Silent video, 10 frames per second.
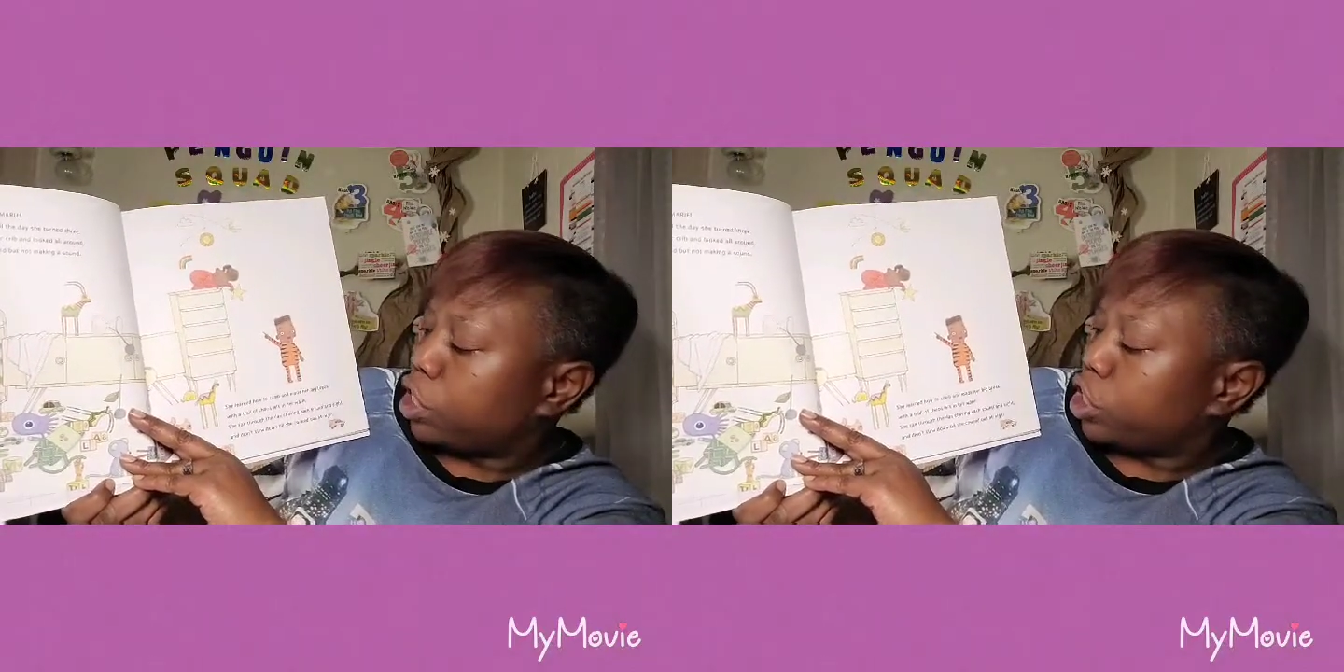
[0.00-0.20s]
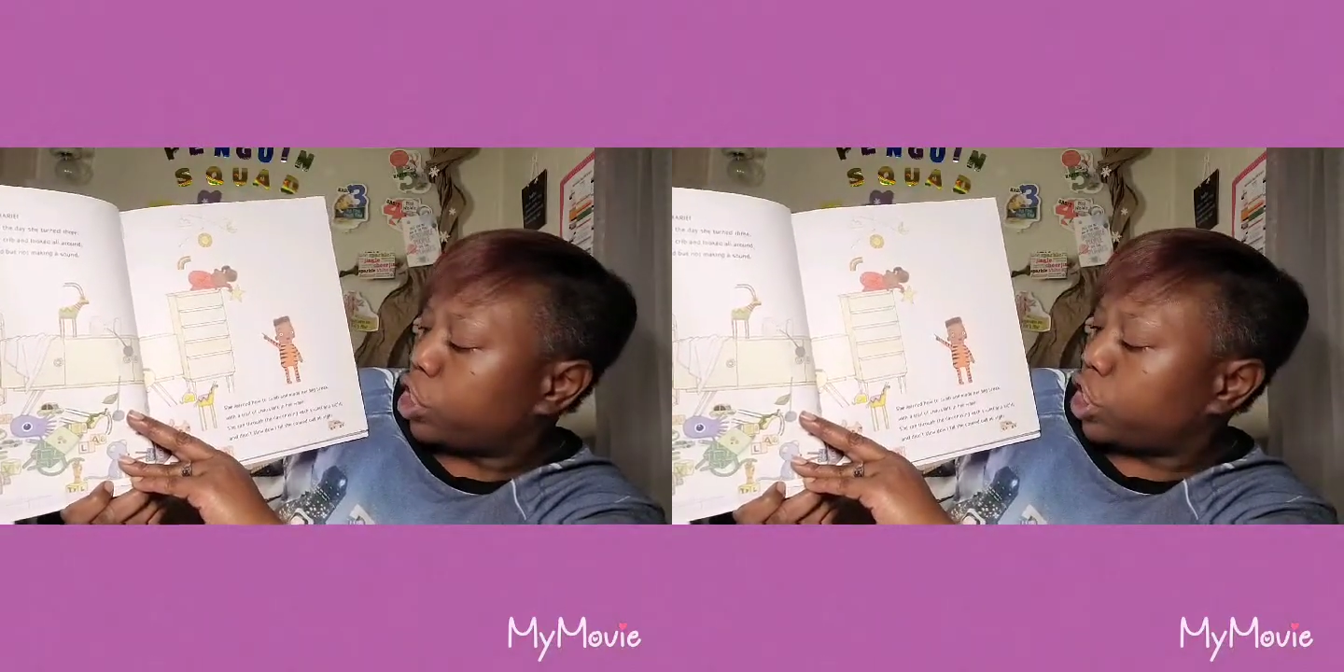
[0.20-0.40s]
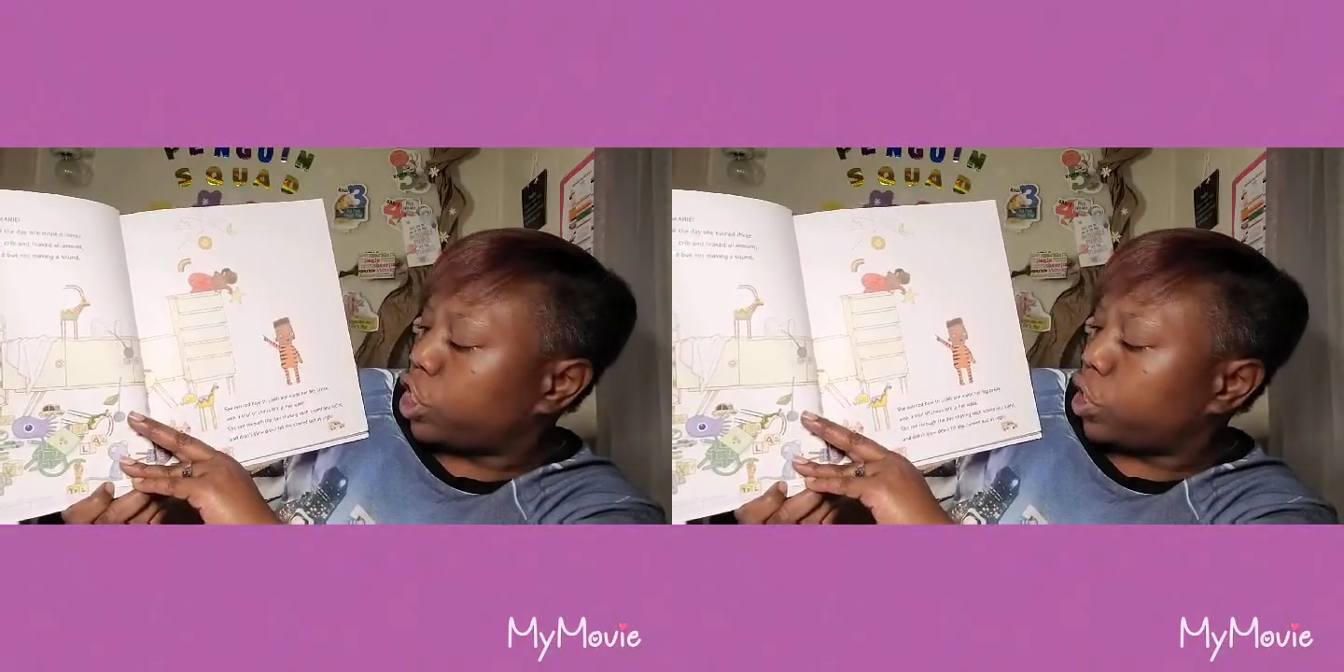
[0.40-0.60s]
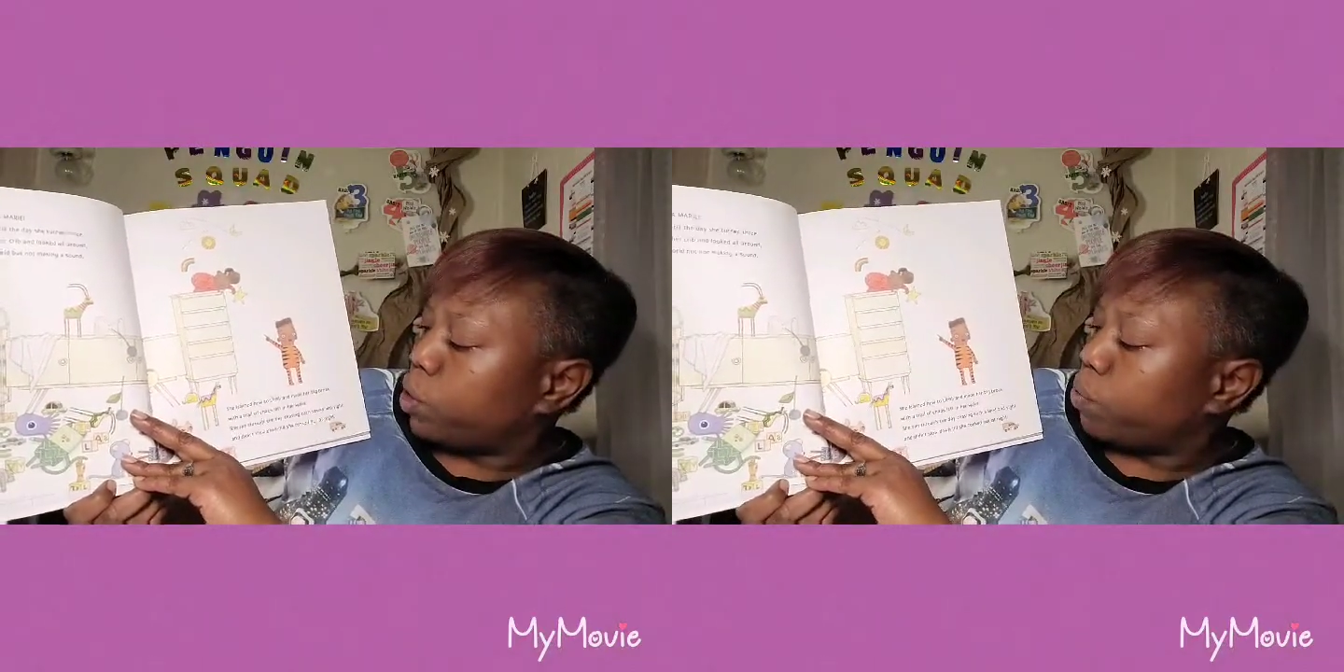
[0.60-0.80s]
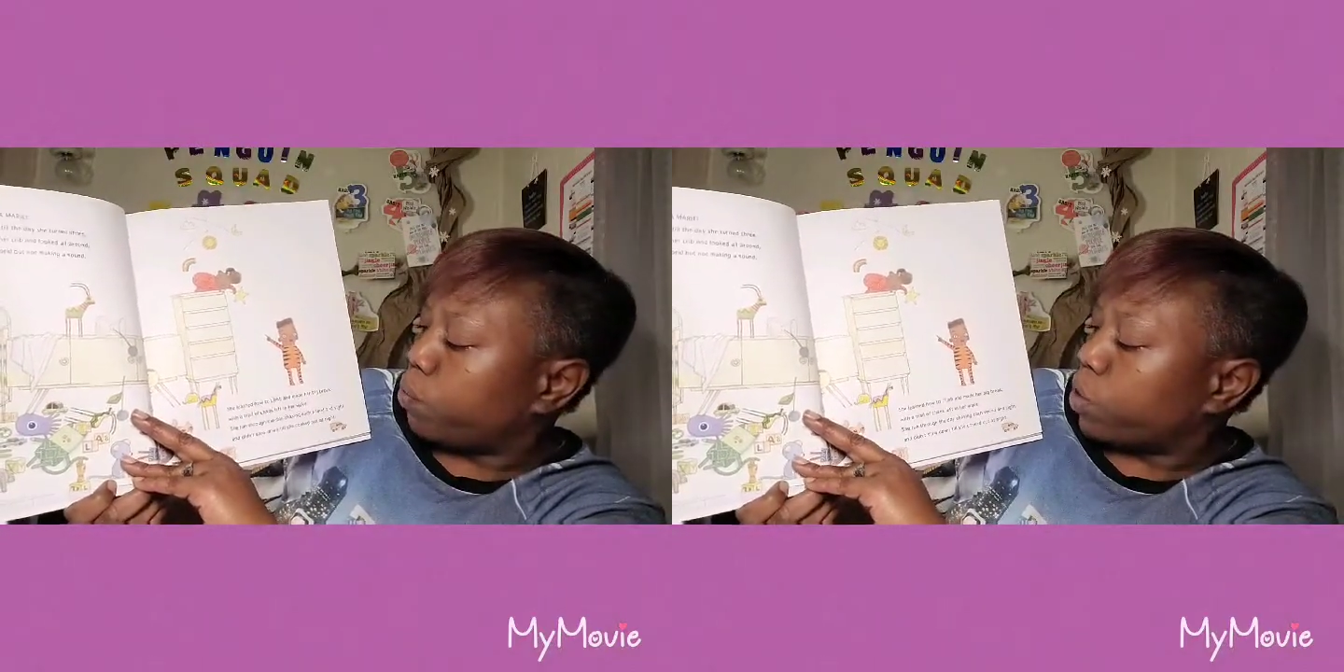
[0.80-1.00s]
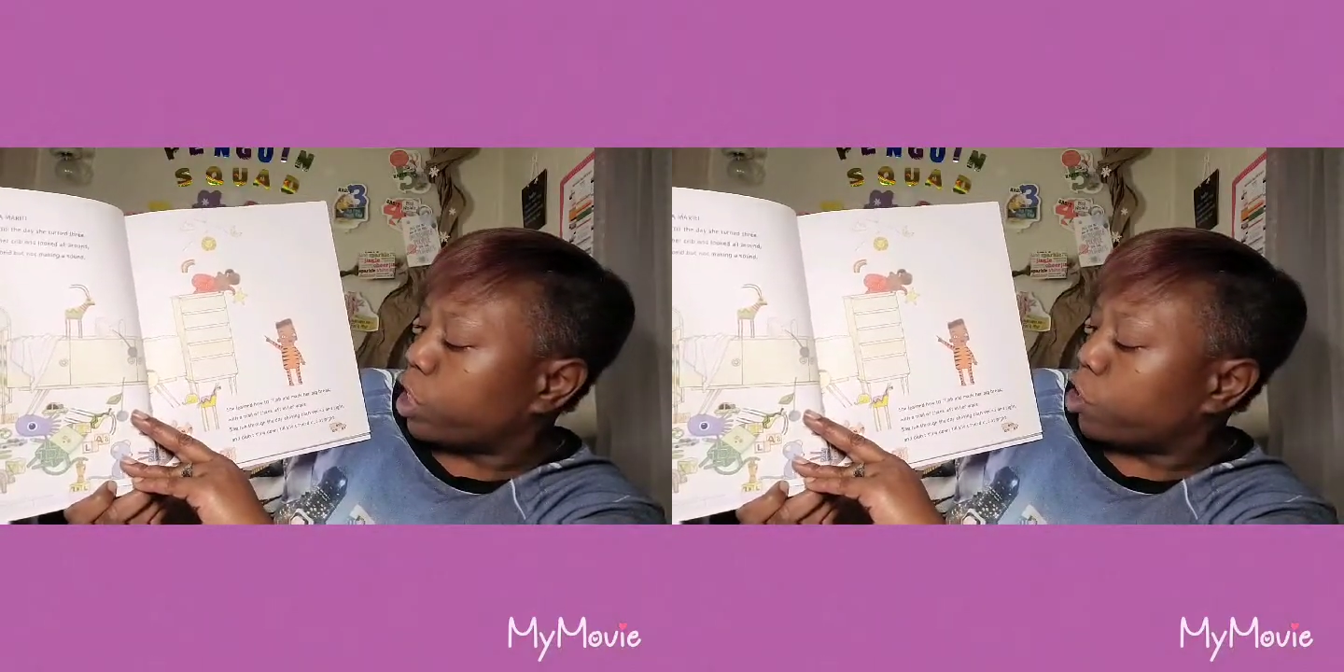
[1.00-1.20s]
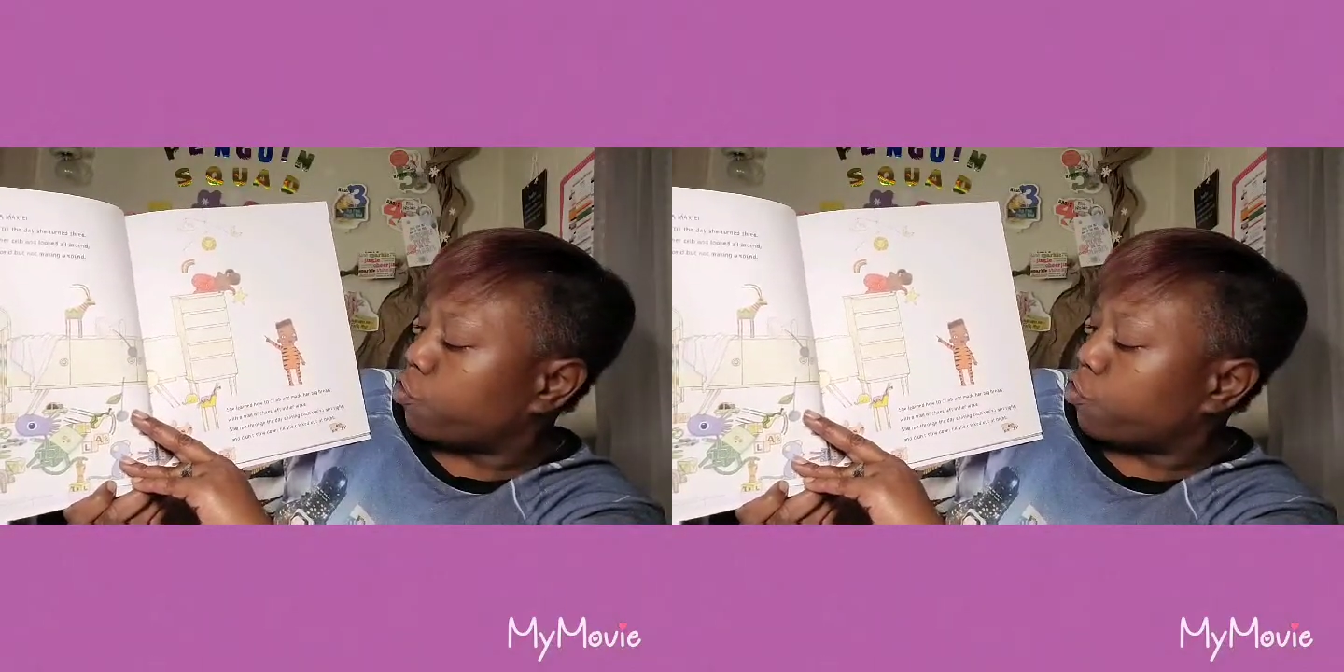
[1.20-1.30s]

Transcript: She, with a